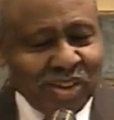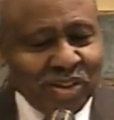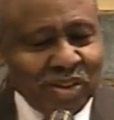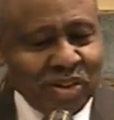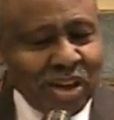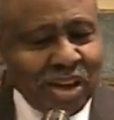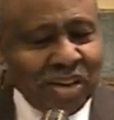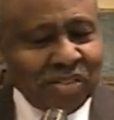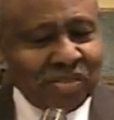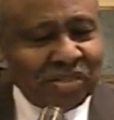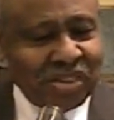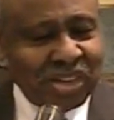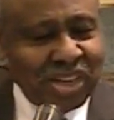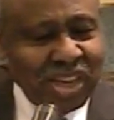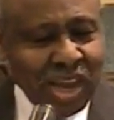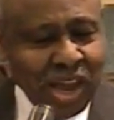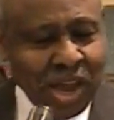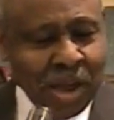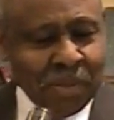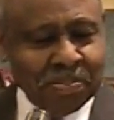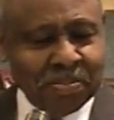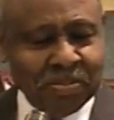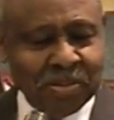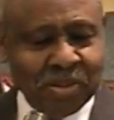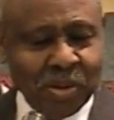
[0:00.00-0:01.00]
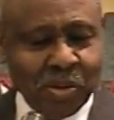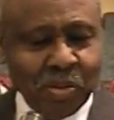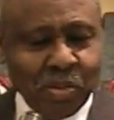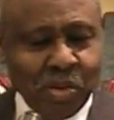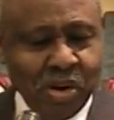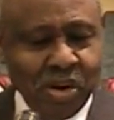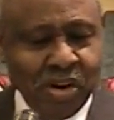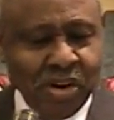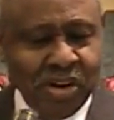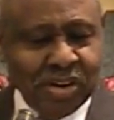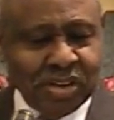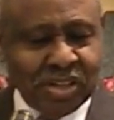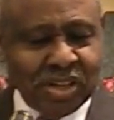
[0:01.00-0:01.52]
you have kept the
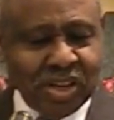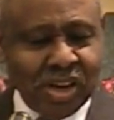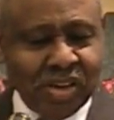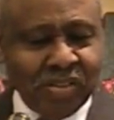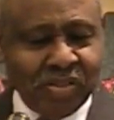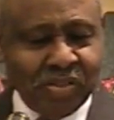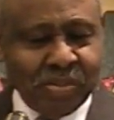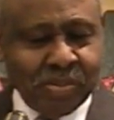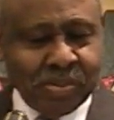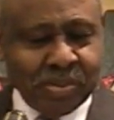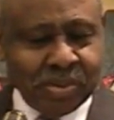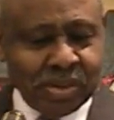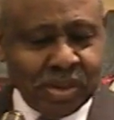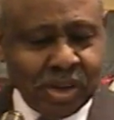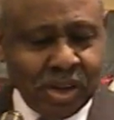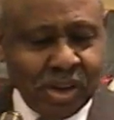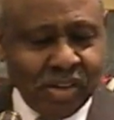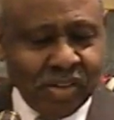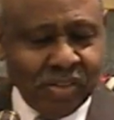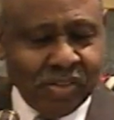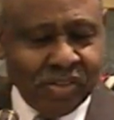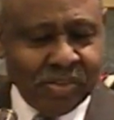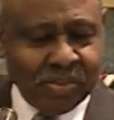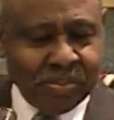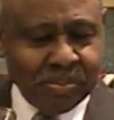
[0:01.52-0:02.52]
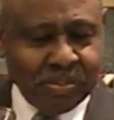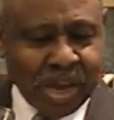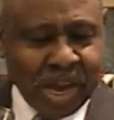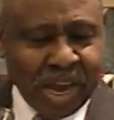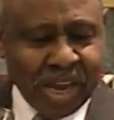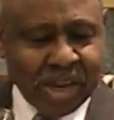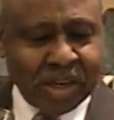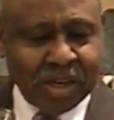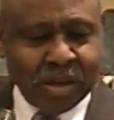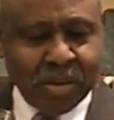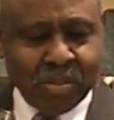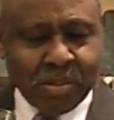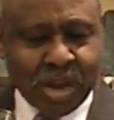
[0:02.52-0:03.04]
word of, of my
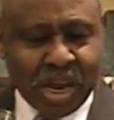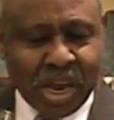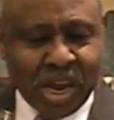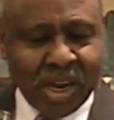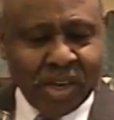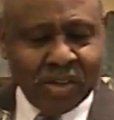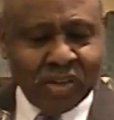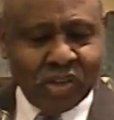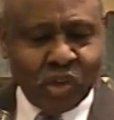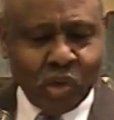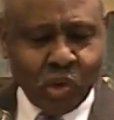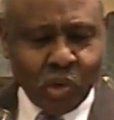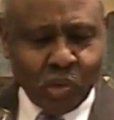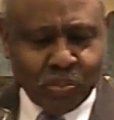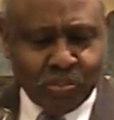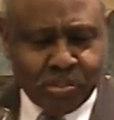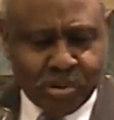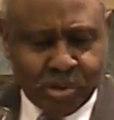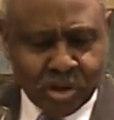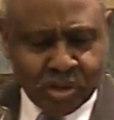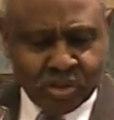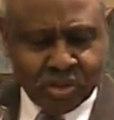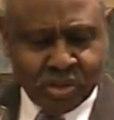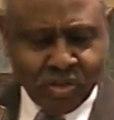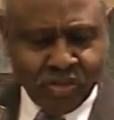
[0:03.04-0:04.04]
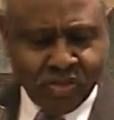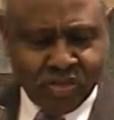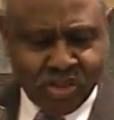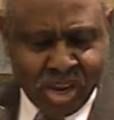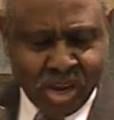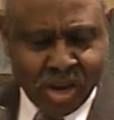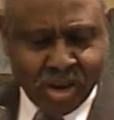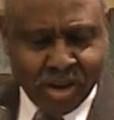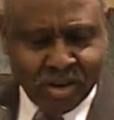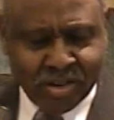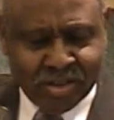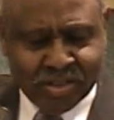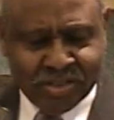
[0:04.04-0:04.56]
command to
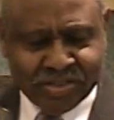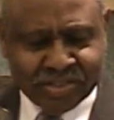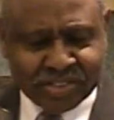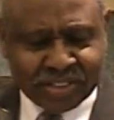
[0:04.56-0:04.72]
persevere.